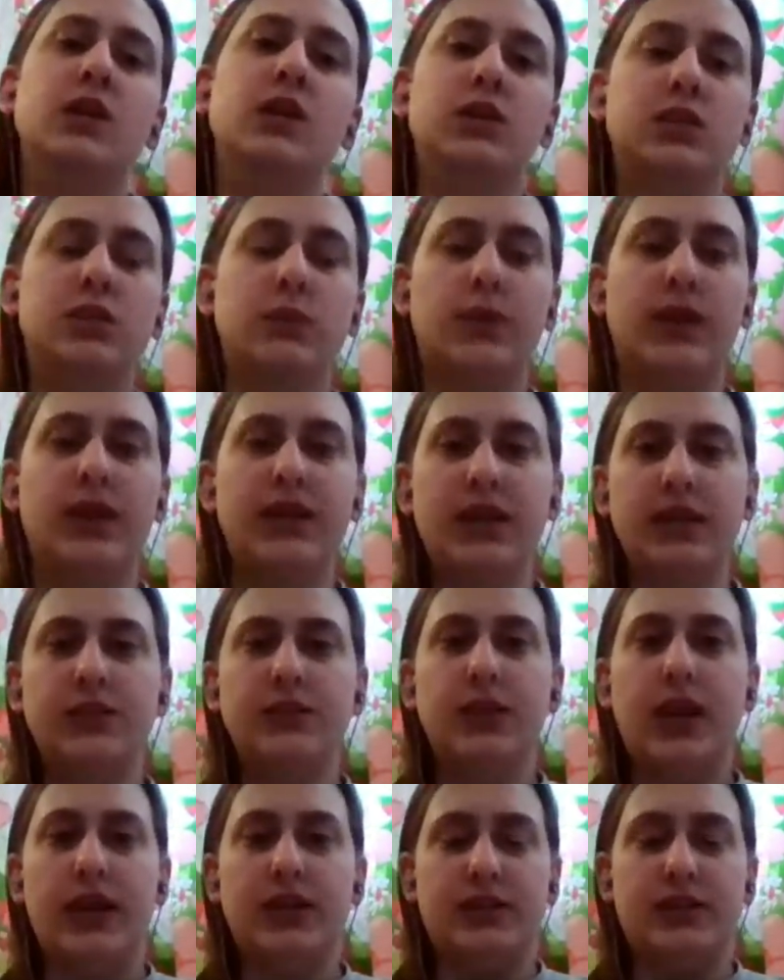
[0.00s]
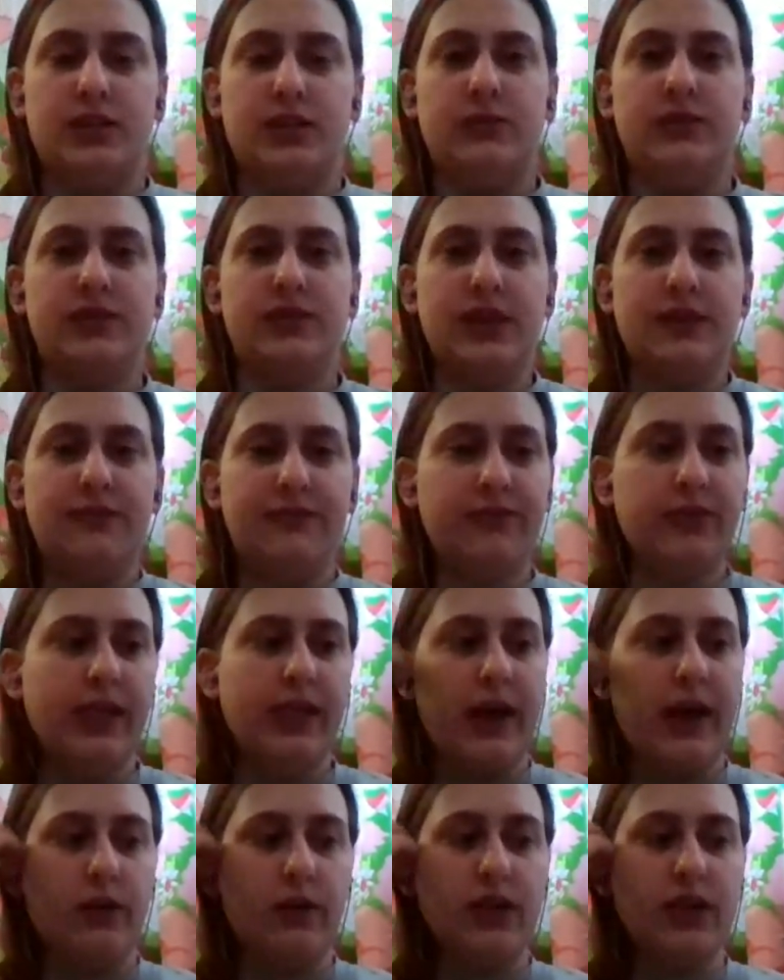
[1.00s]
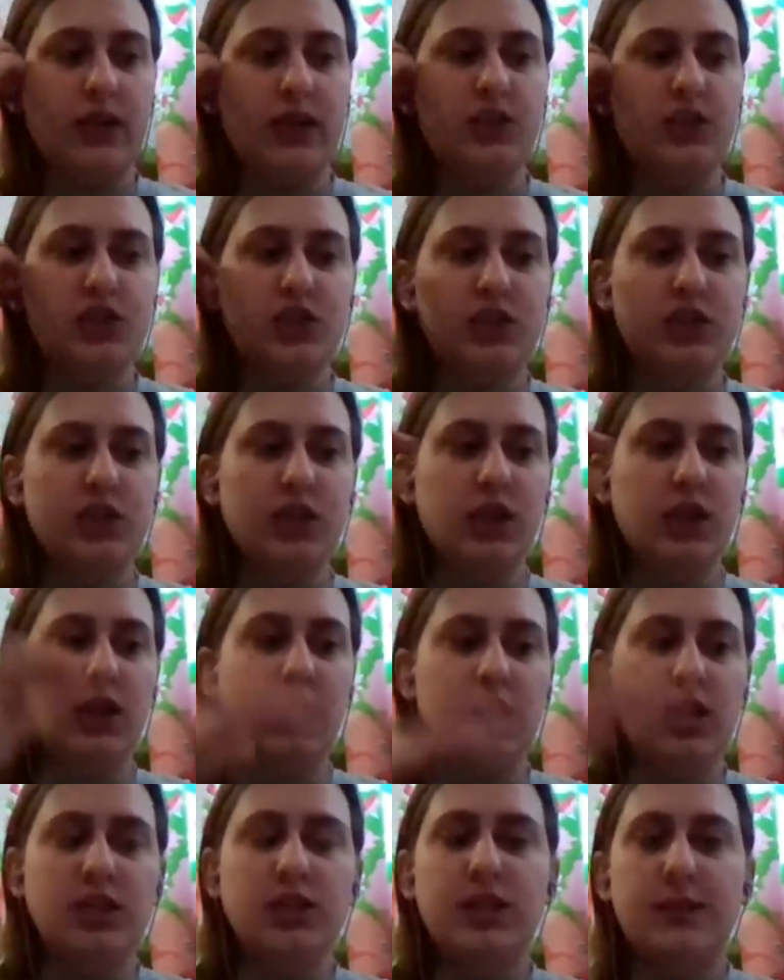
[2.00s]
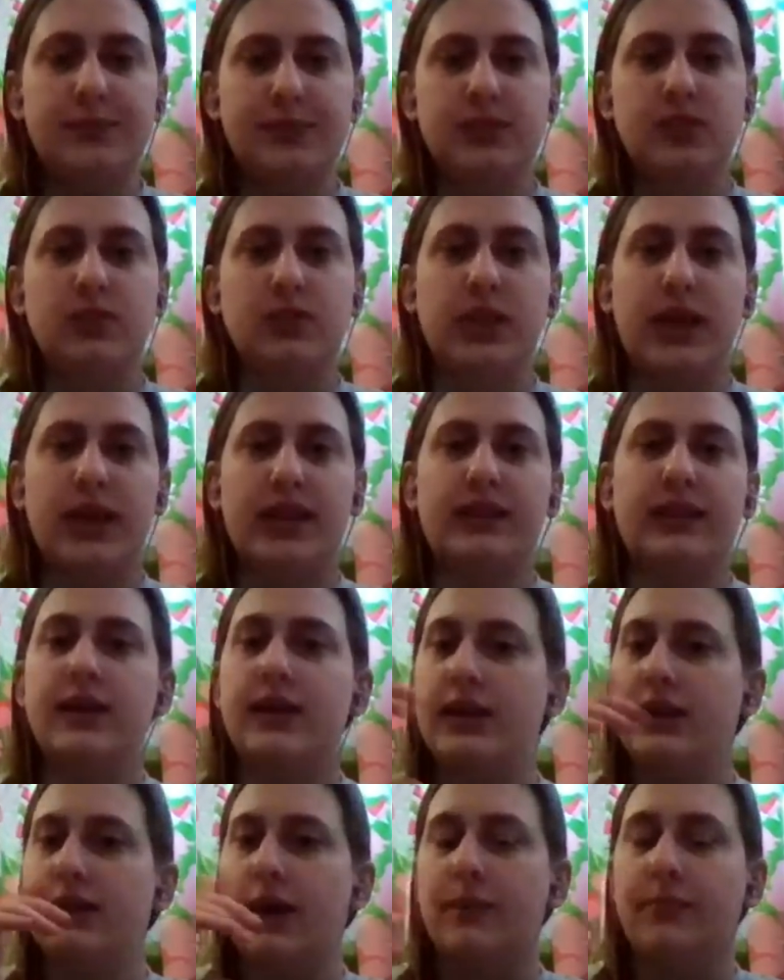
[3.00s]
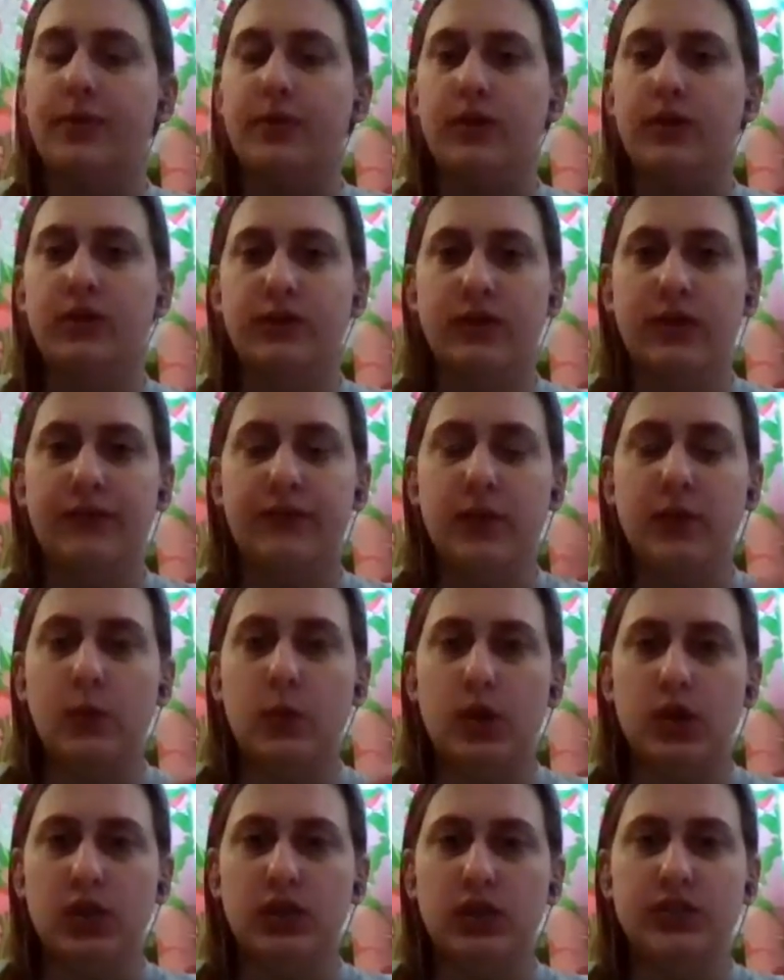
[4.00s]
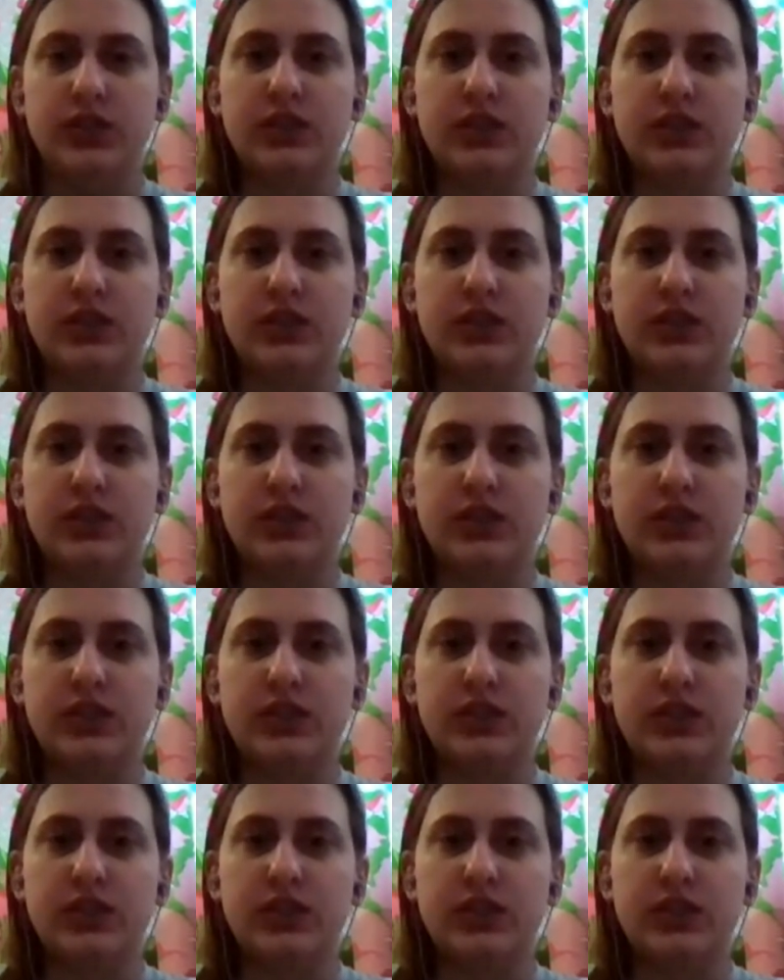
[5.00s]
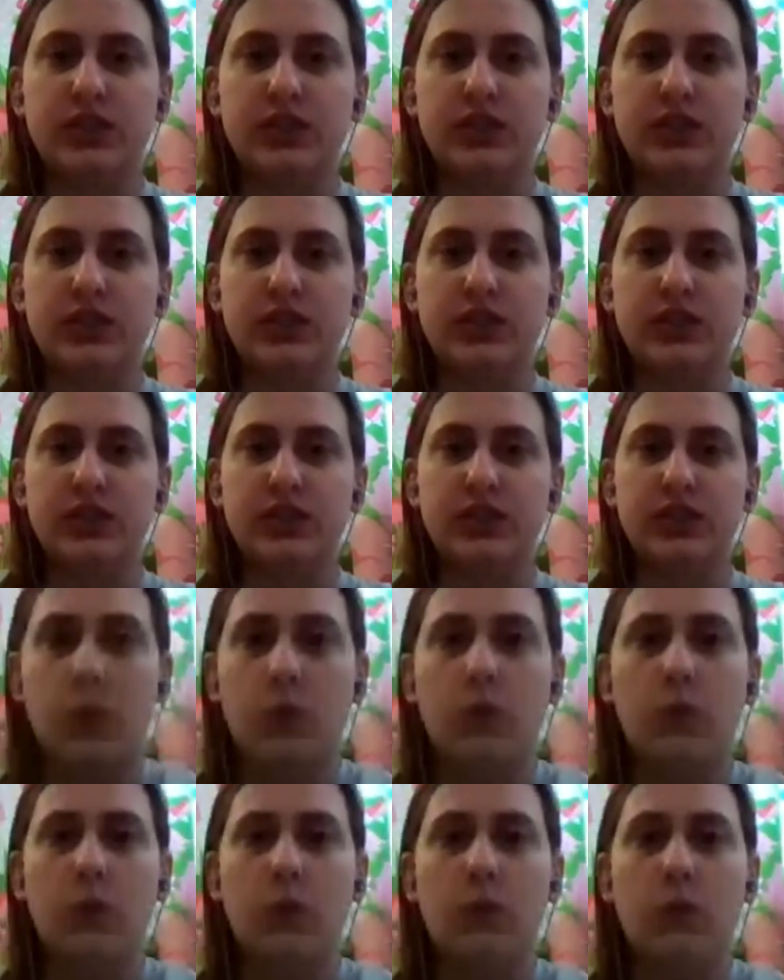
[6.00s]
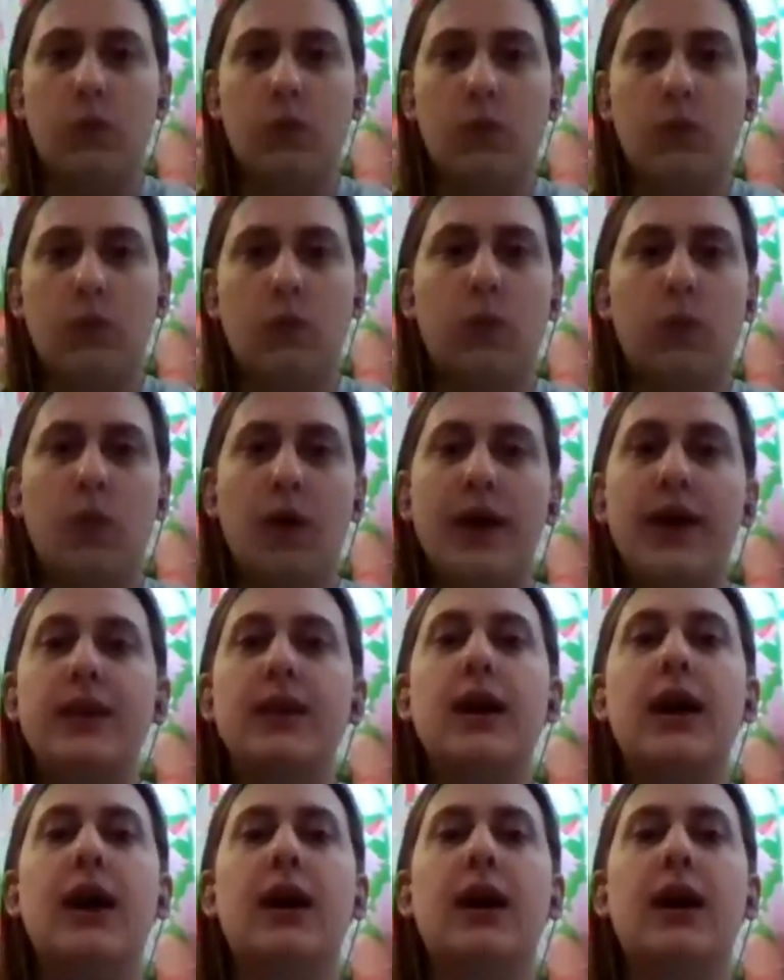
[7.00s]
So what I do is I fill out each episode like that. I put a few words, enough so that I know what